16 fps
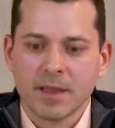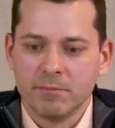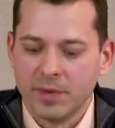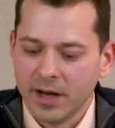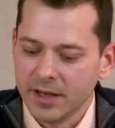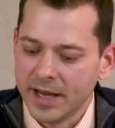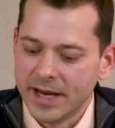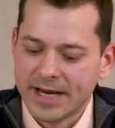
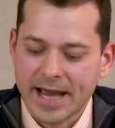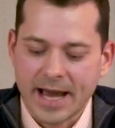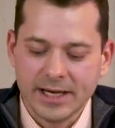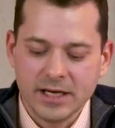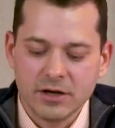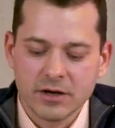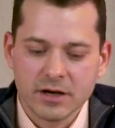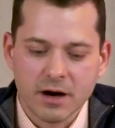But like
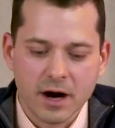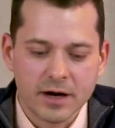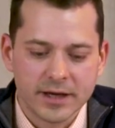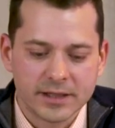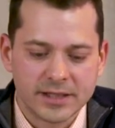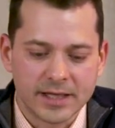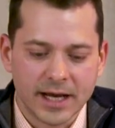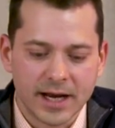any good
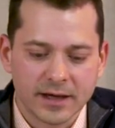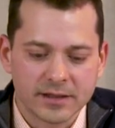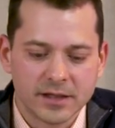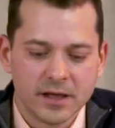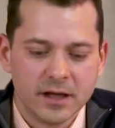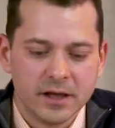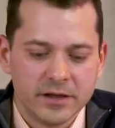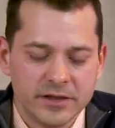architect,
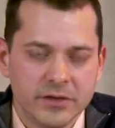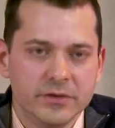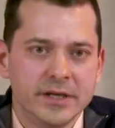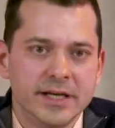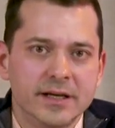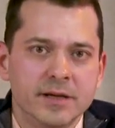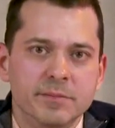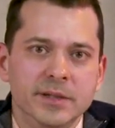you
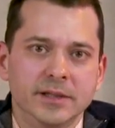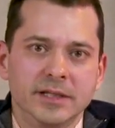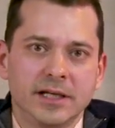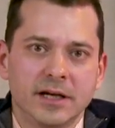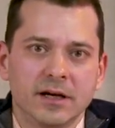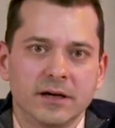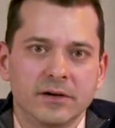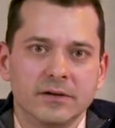need a
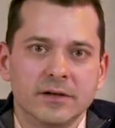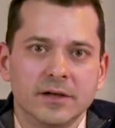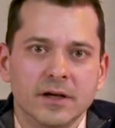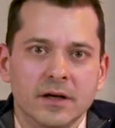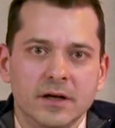building code.